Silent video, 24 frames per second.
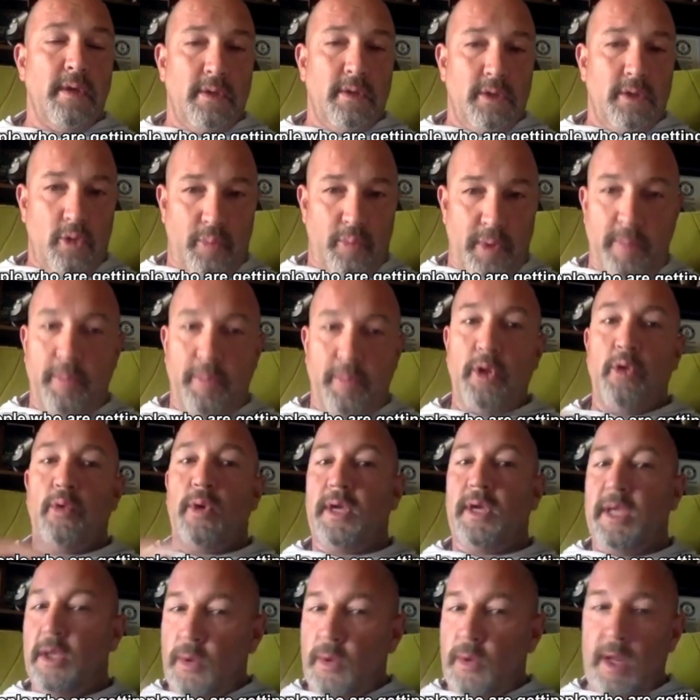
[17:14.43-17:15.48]
people who are getting
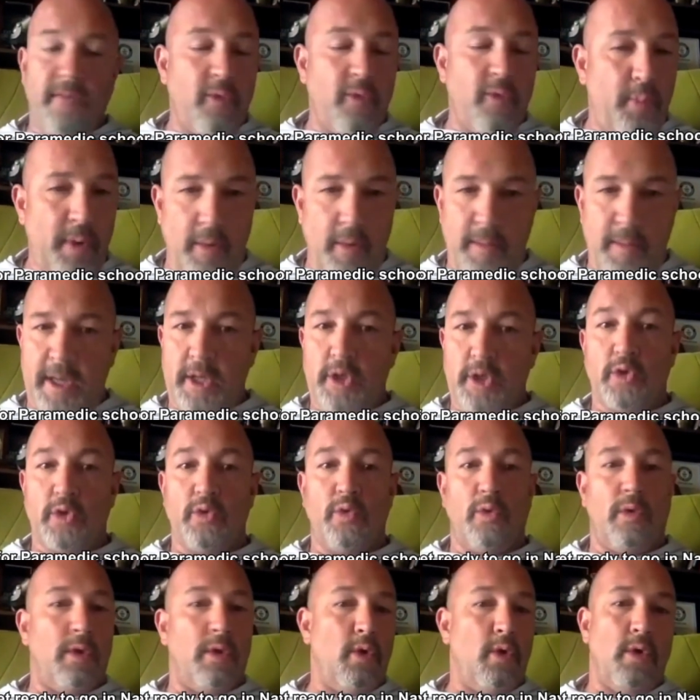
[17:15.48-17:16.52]
ready for paramedic school,
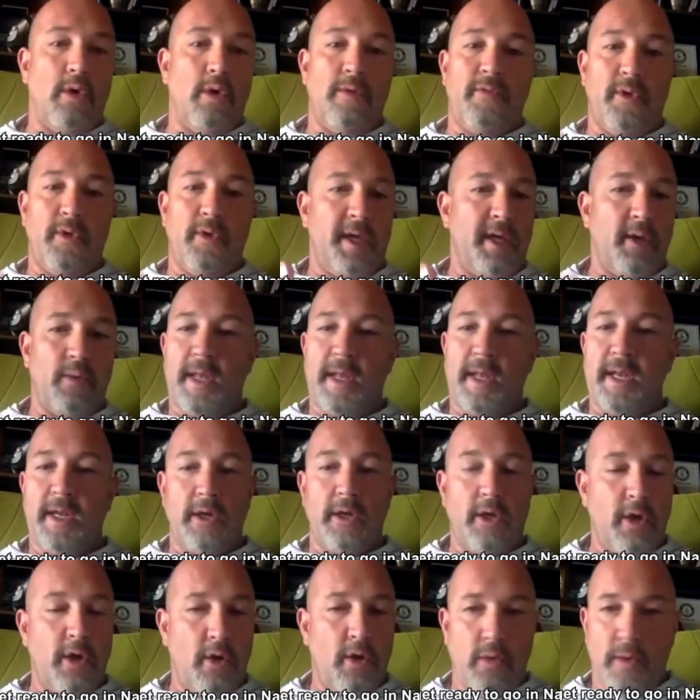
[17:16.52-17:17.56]
or if you're getting ready to
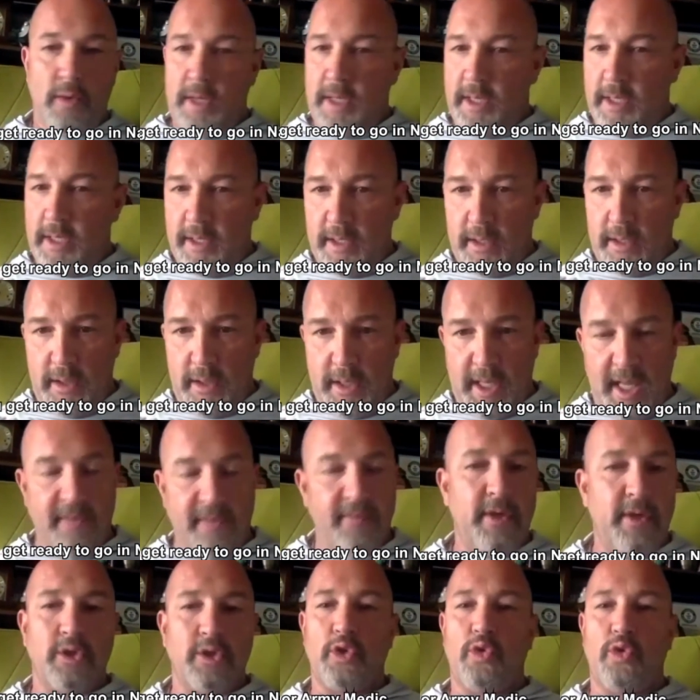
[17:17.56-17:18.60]
go in the Navy as a
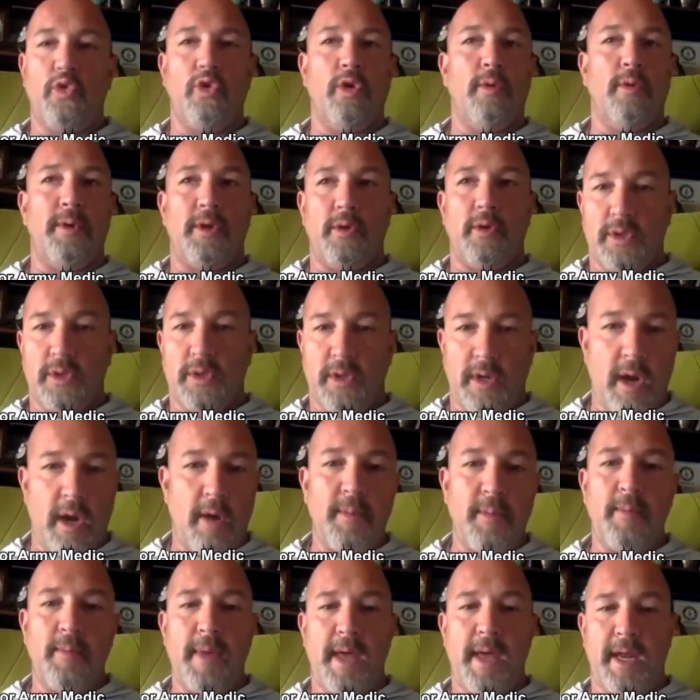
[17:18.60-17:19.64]
corpsman or as an Army
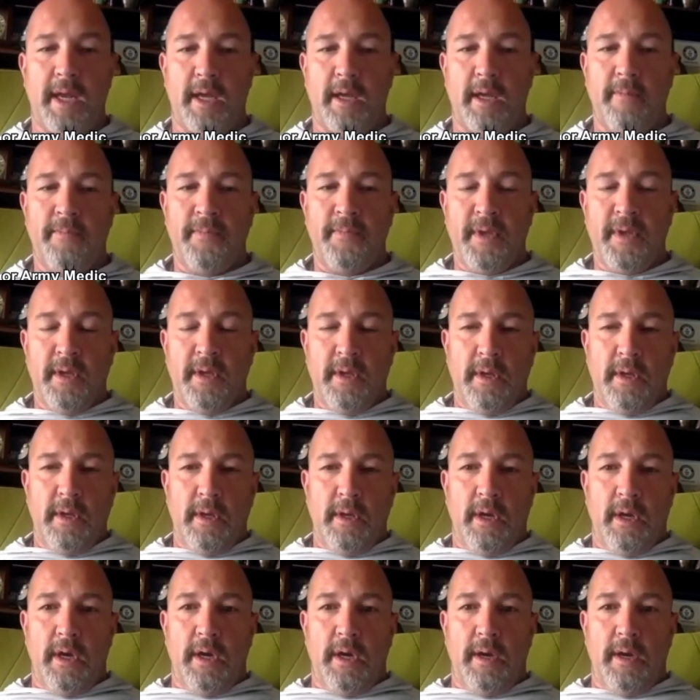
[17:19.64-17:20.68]
medic,
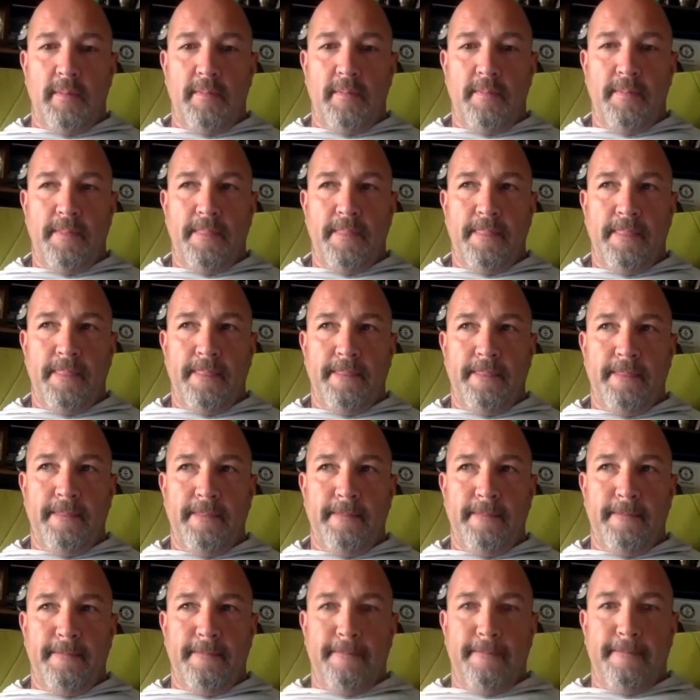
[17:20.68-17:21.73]
um,
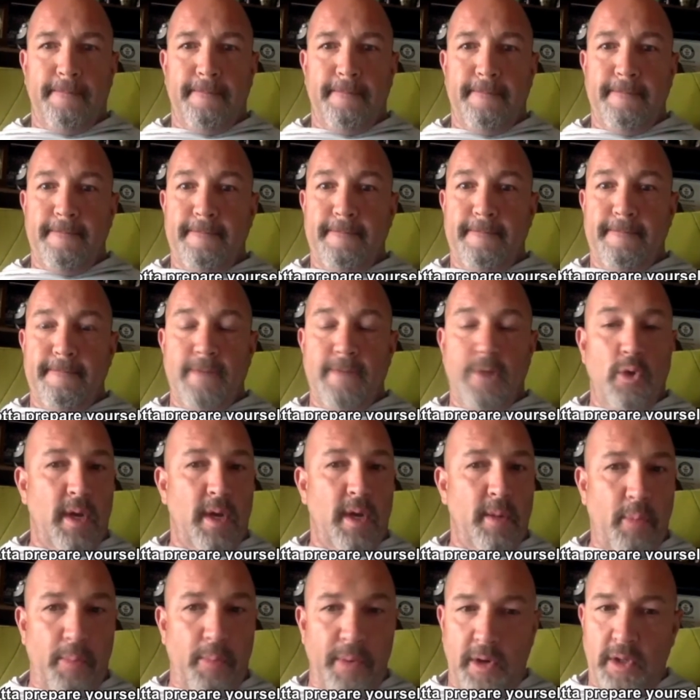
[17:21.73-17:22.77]
you got to prepare
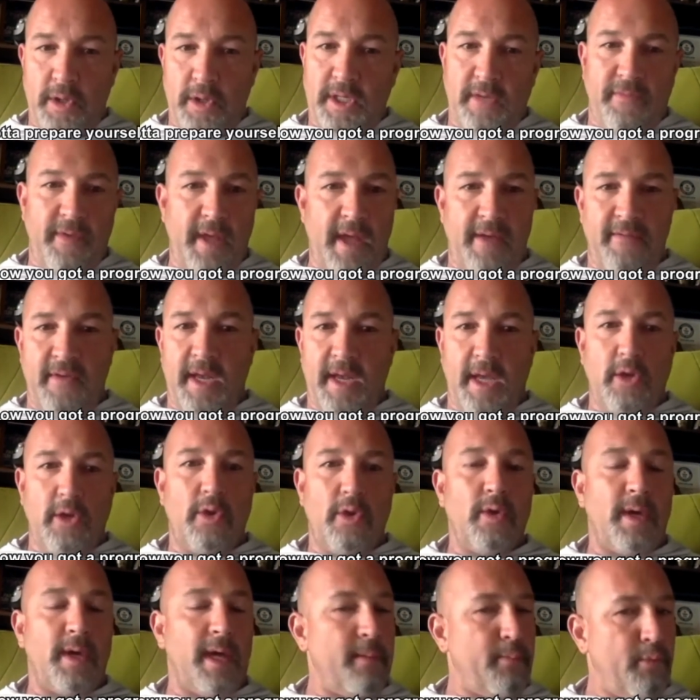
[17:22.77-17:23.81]
yourself. Evan, I know you got a
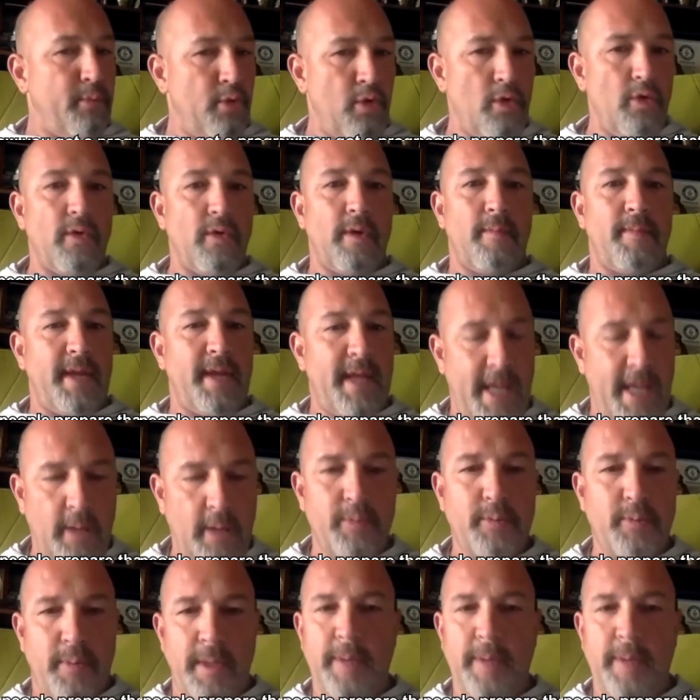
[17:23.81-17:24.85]
program that helps
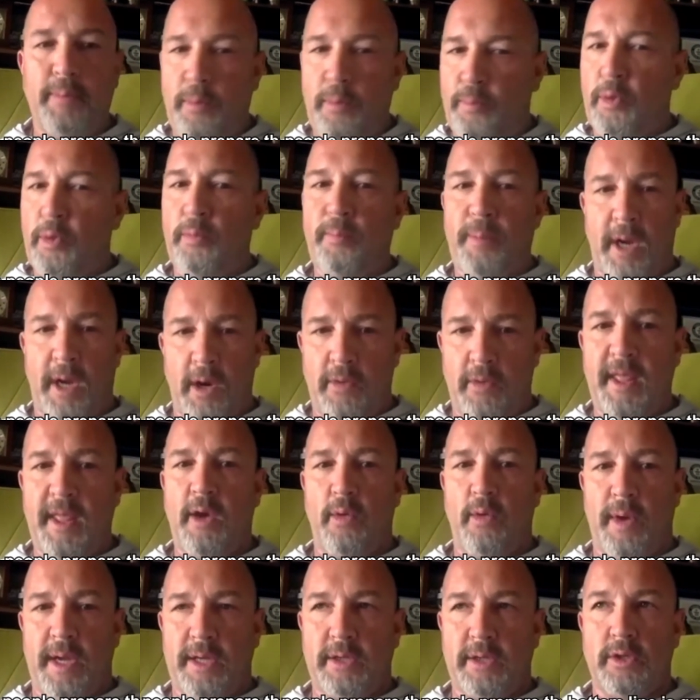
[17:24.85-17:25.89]
people prepare that way.
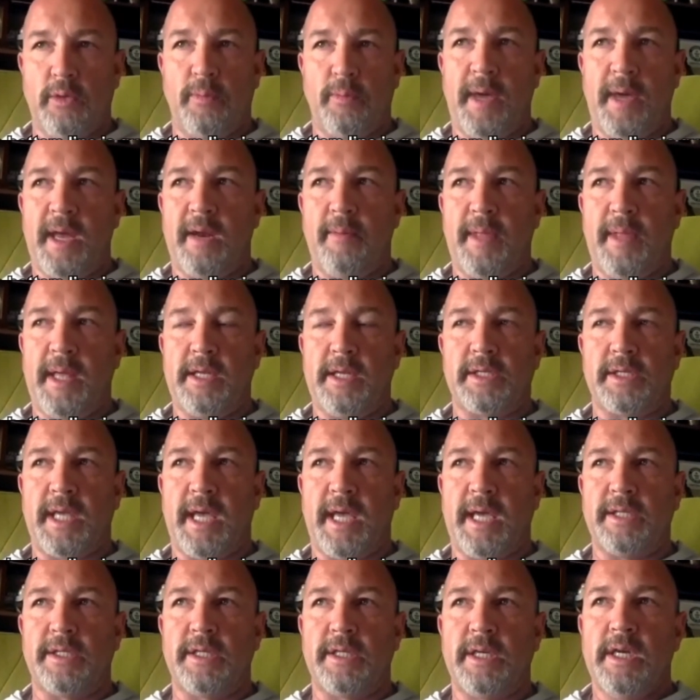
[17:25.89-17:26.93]
So, bottom line is, guys,